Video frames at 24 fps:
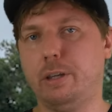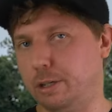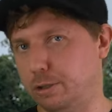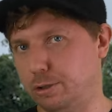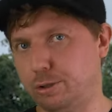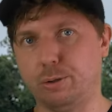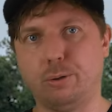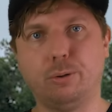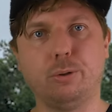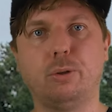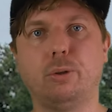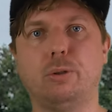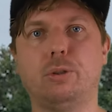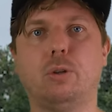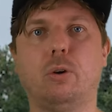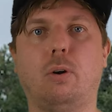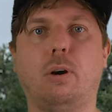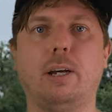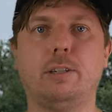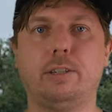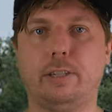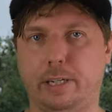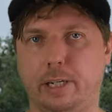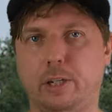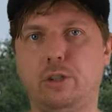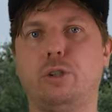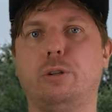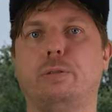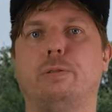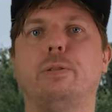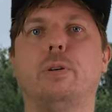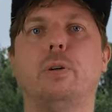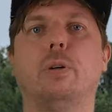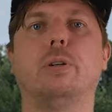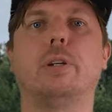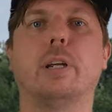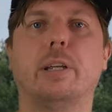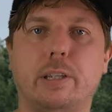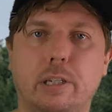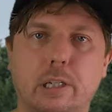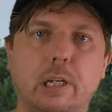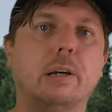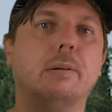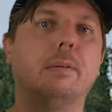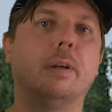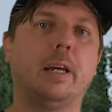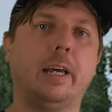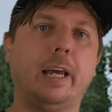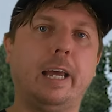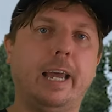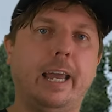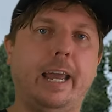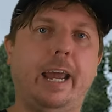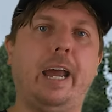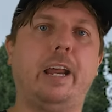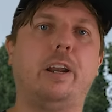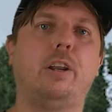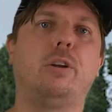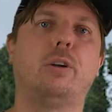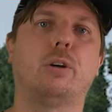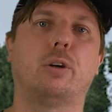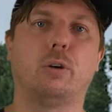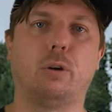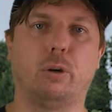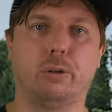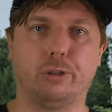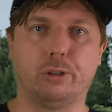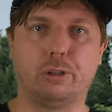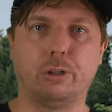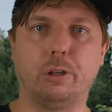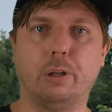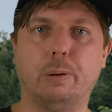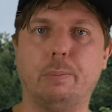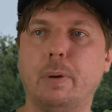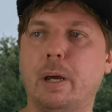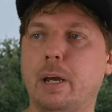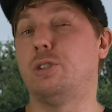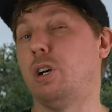It's all good, guys. Here's your food," and you hand it across to them.